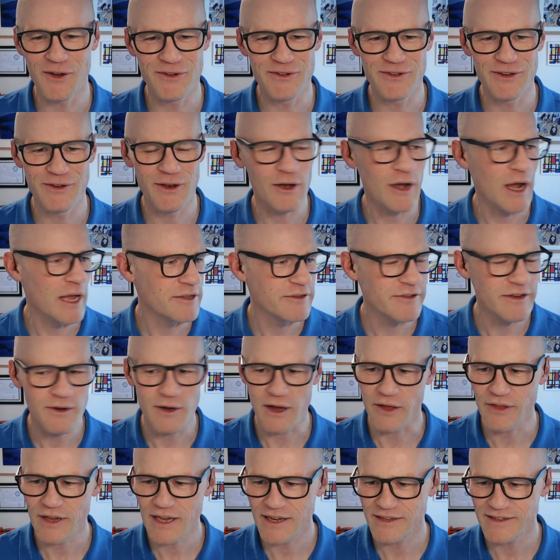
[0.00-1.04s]
Do you know, I
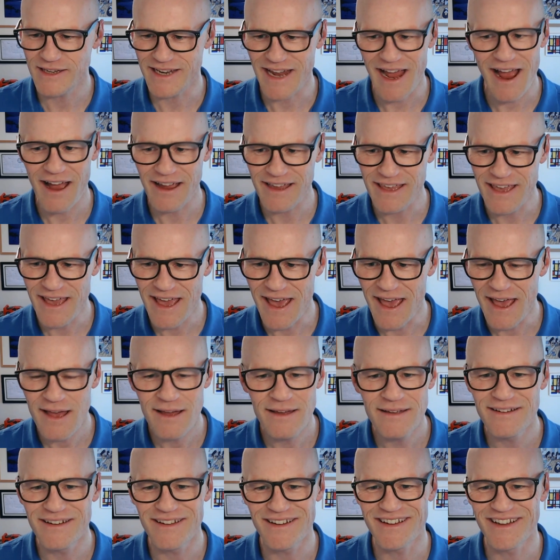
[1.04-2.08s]
think I said, yeah,
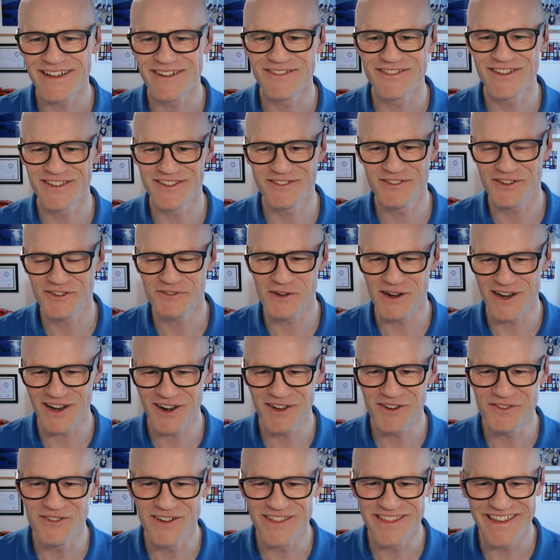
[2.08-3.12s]
like I just went
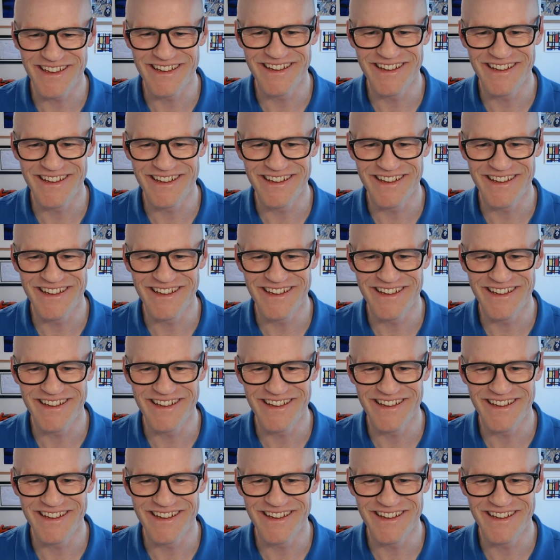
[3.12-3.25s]
along with the